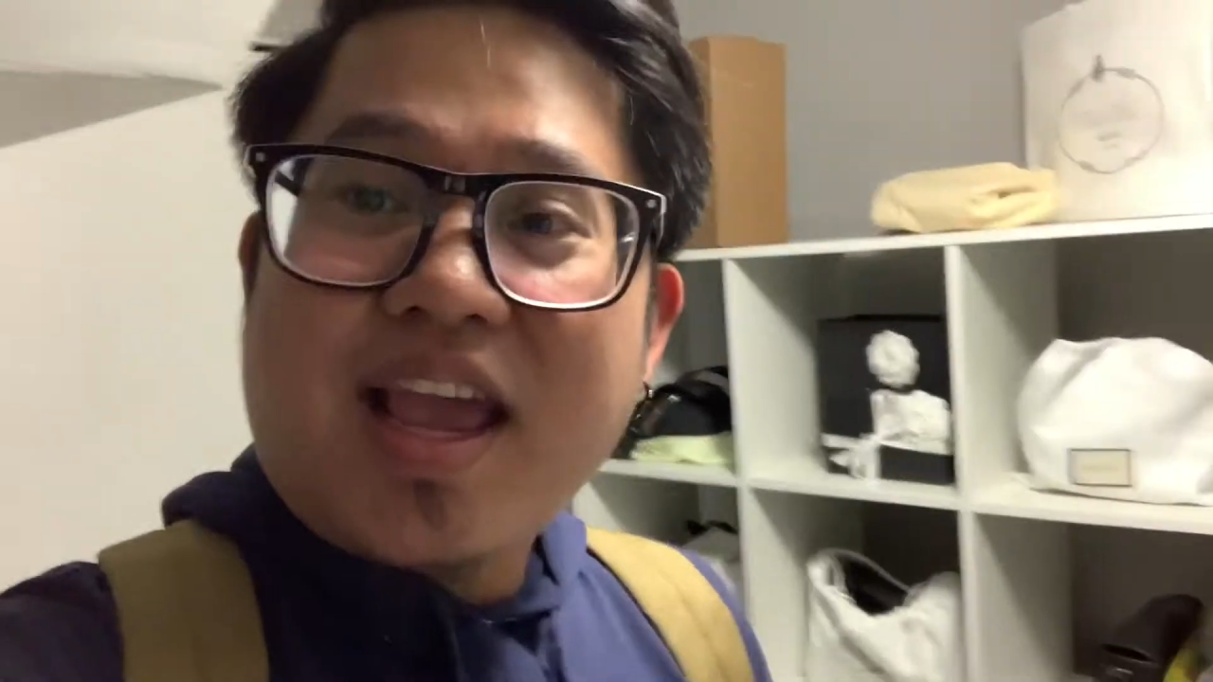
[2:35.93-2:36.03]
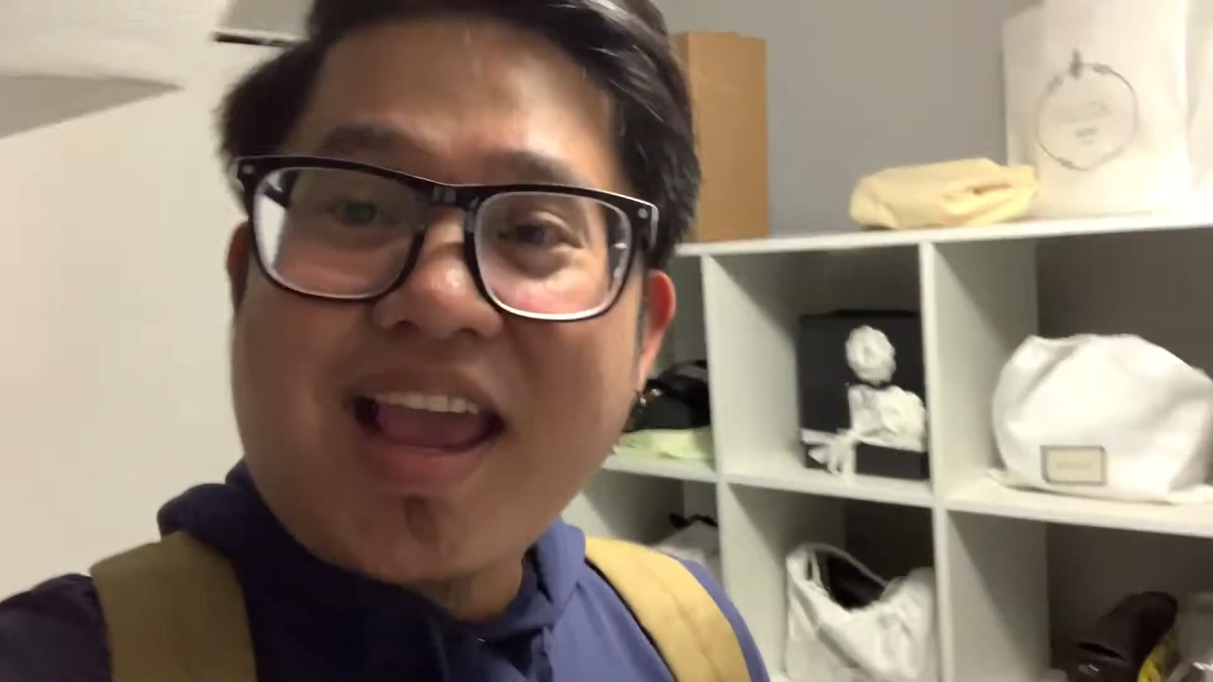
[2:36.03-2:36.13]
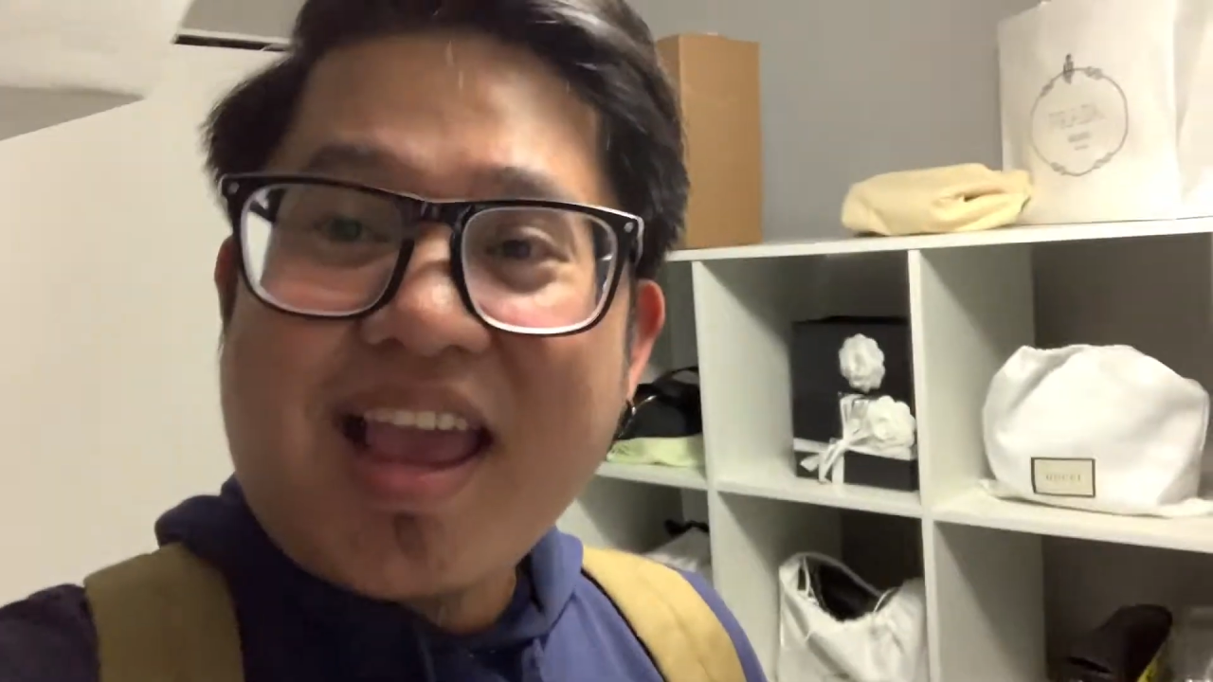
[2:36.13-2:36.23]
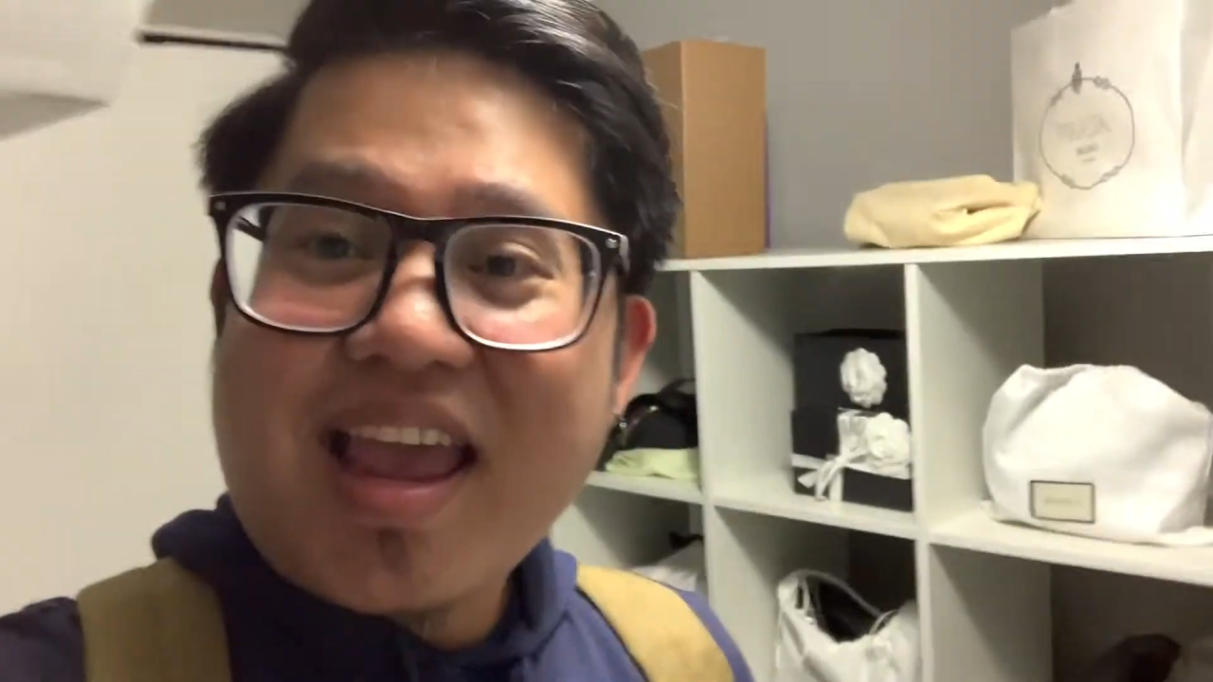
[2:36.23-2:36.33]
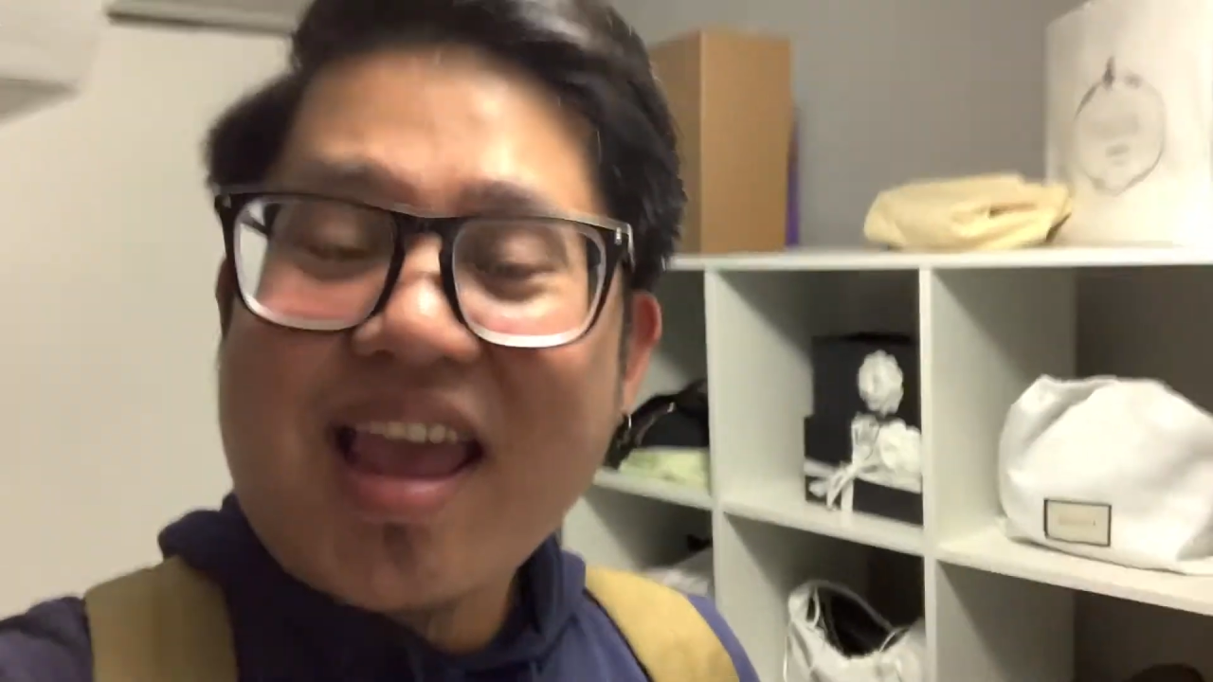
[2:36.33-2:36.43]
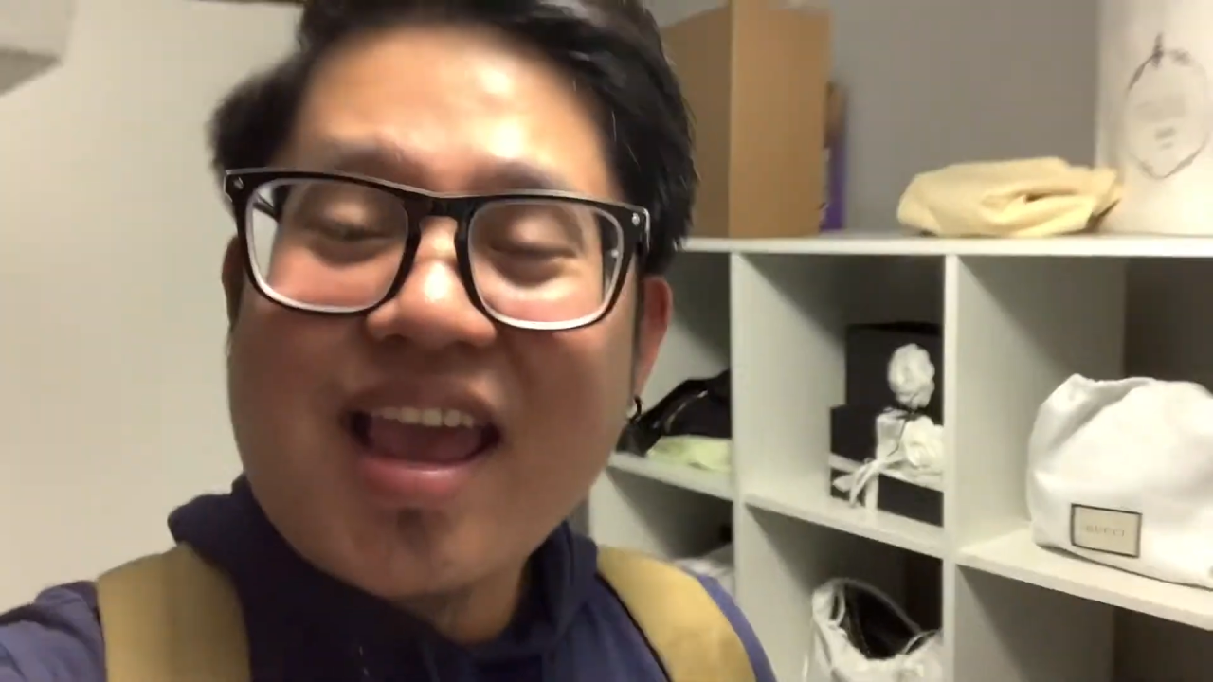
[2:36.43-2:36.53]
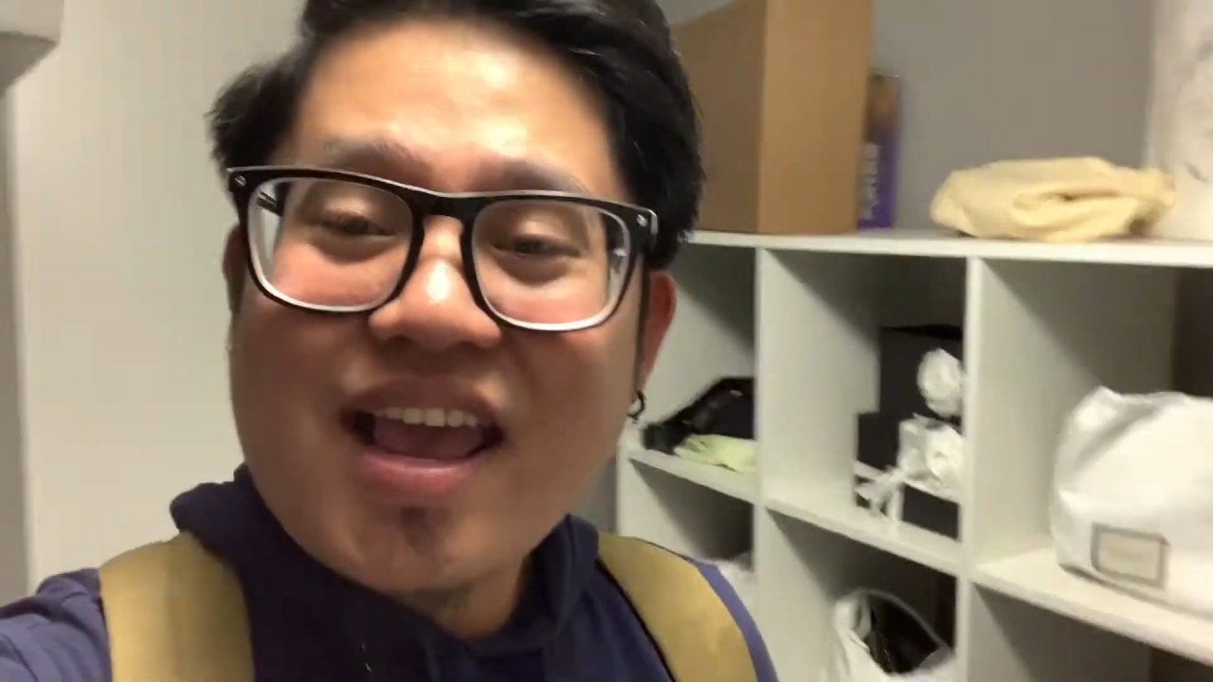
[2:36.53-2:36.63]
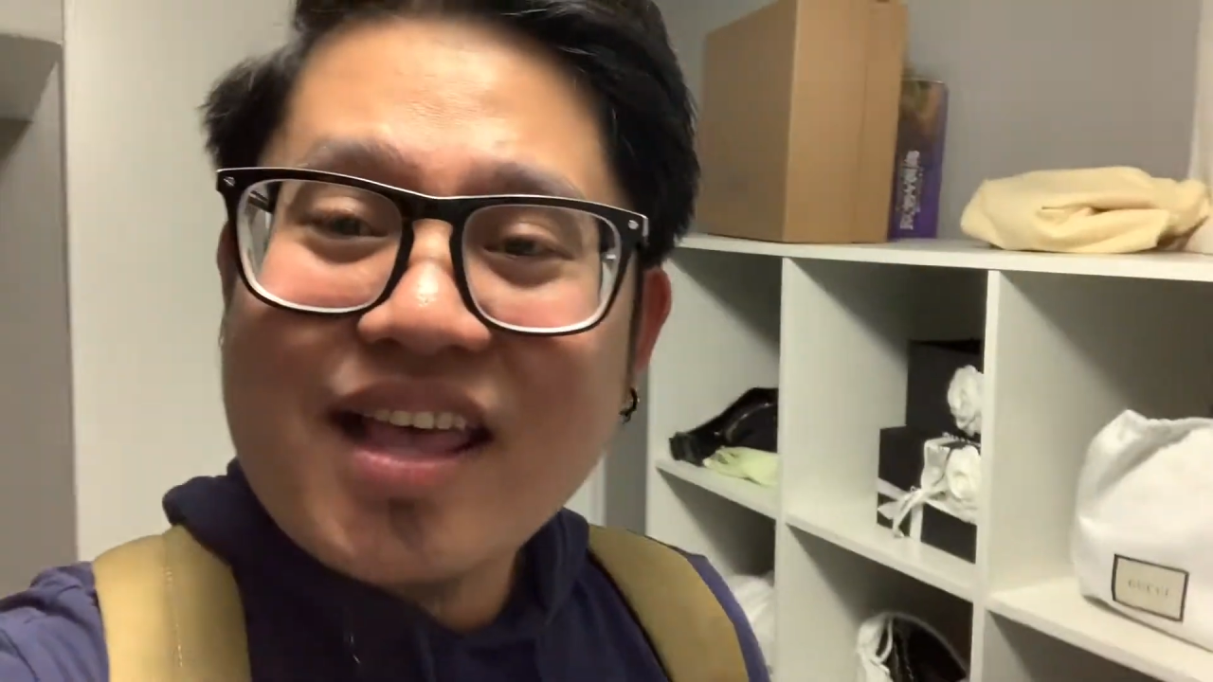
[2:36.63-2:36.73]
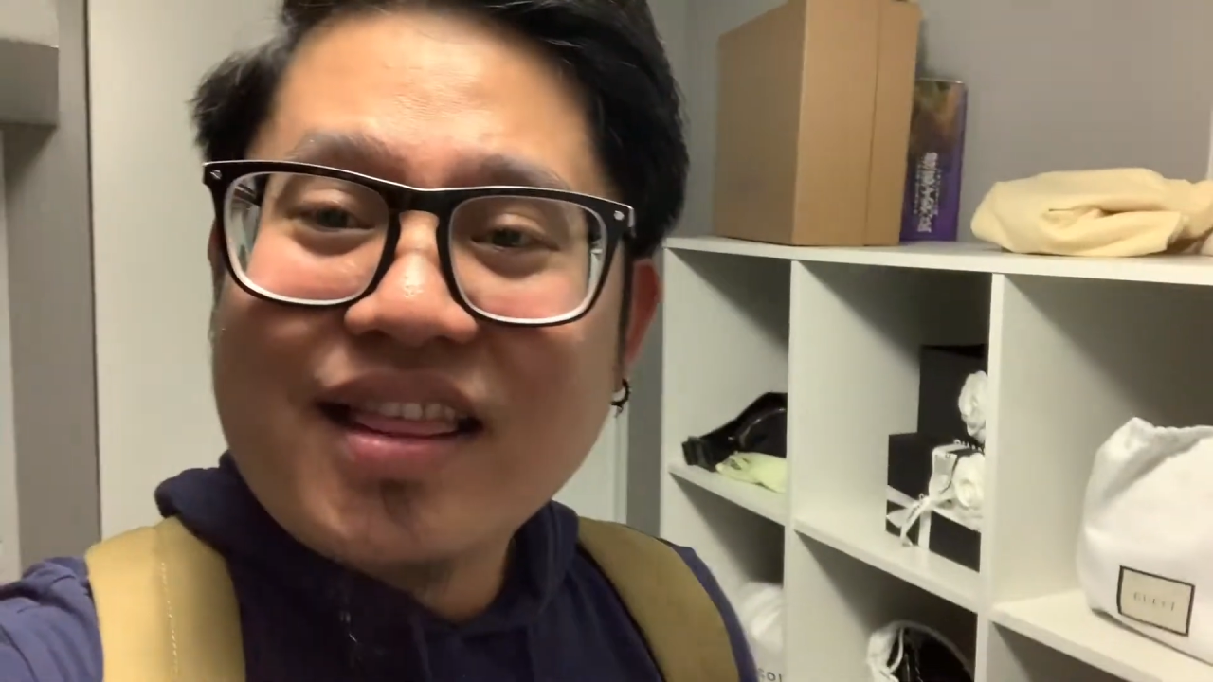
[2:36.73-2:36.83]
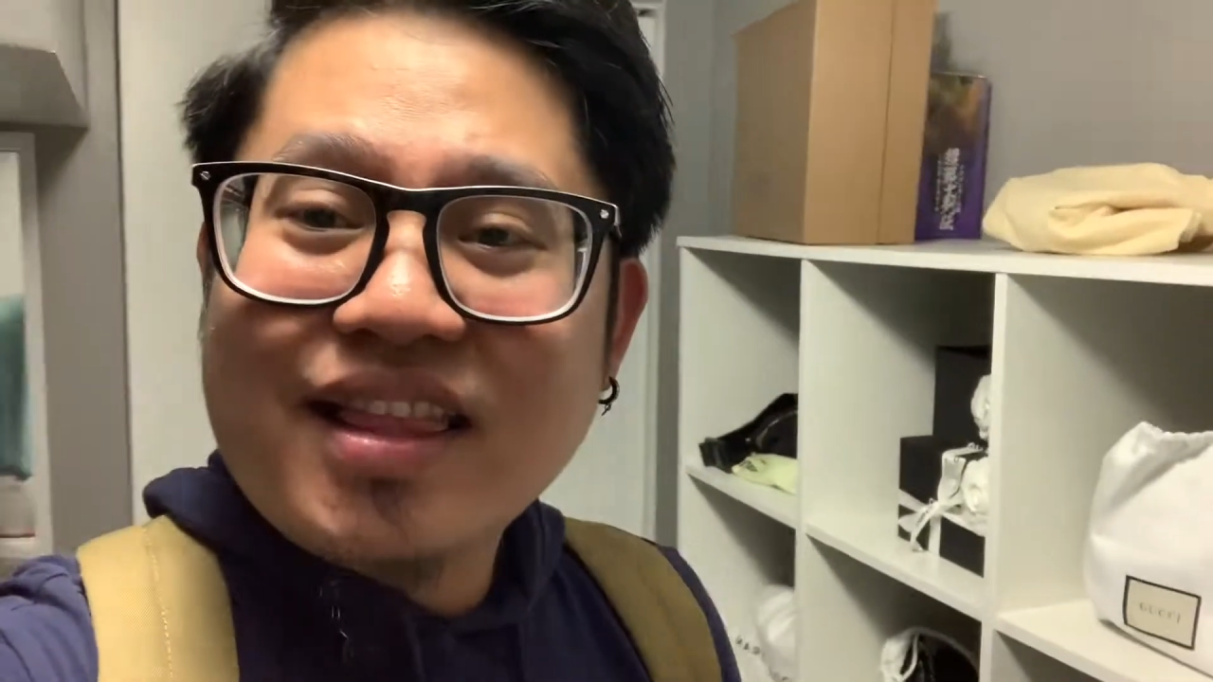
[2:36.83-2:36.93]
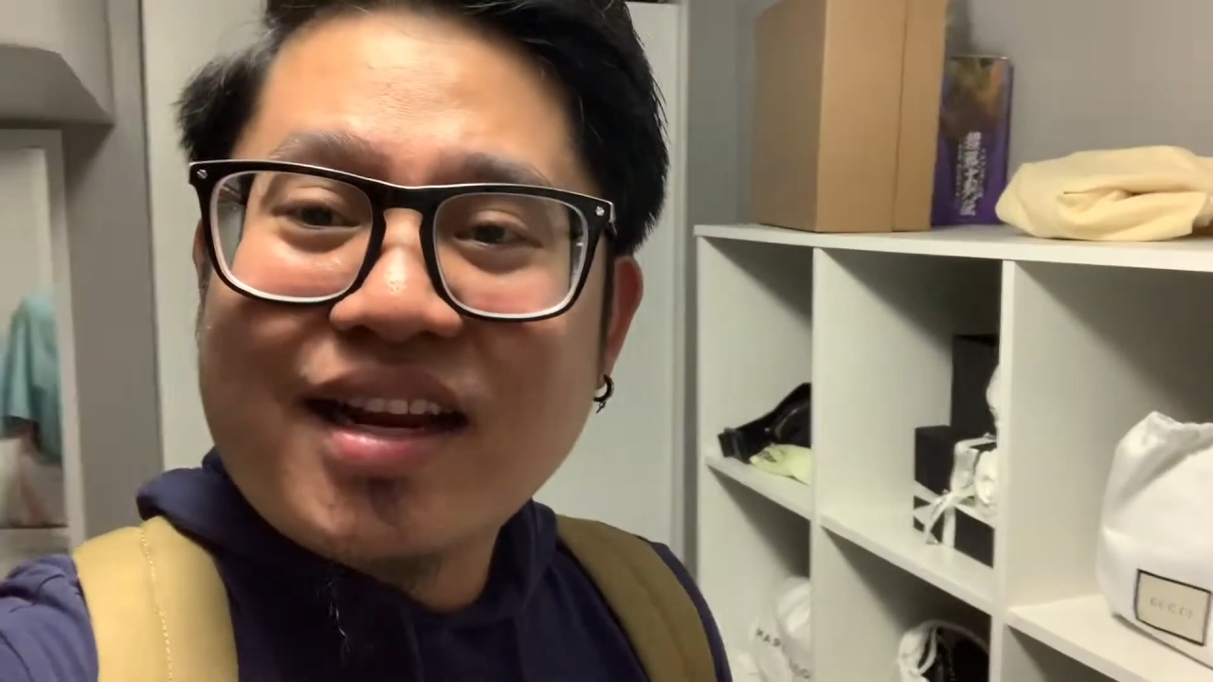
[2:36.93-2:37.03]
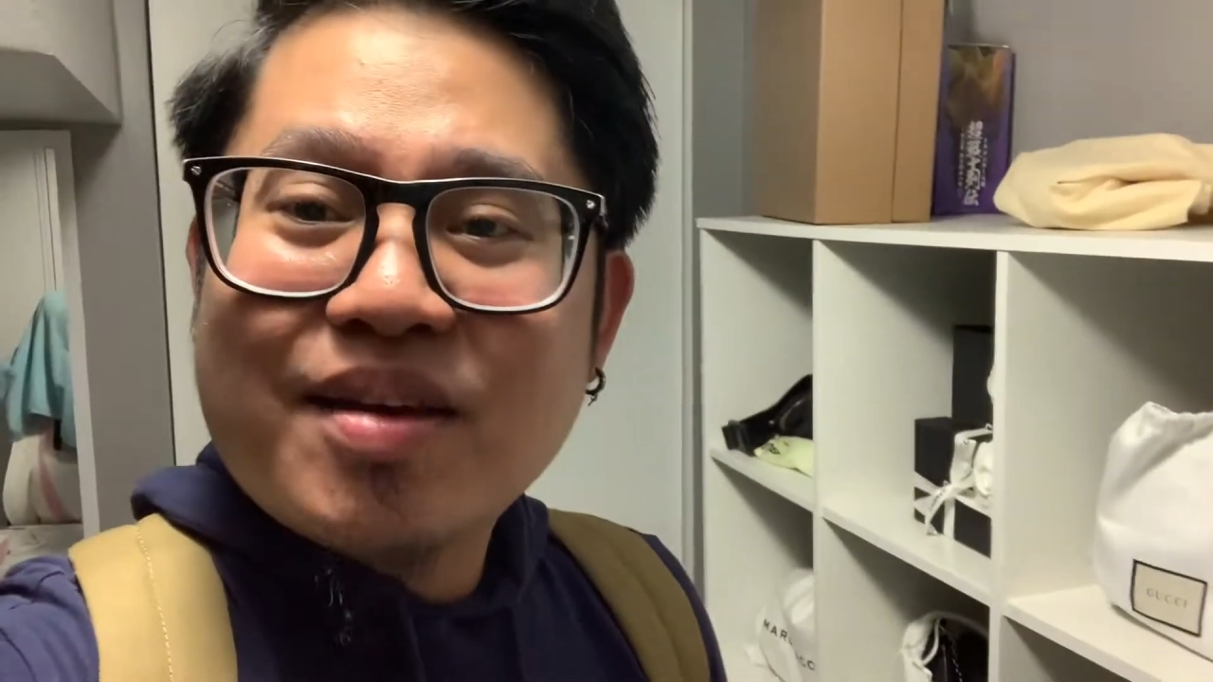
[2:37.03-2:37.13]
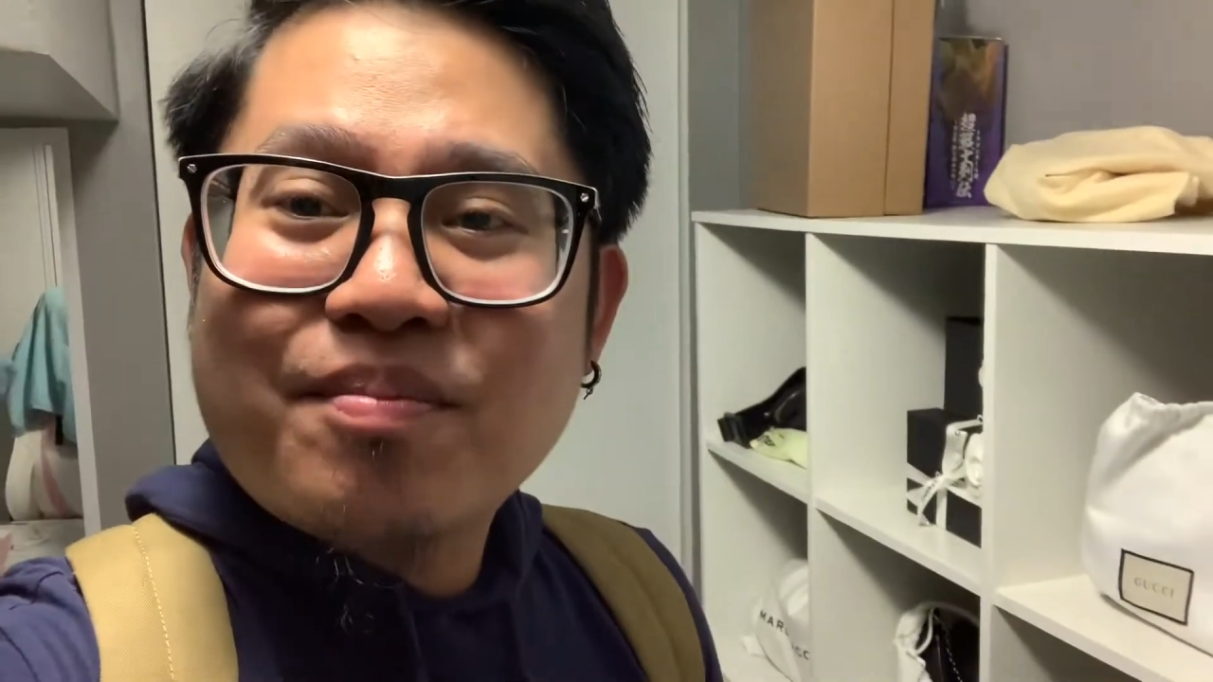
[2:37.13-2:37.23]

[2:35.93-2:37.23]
And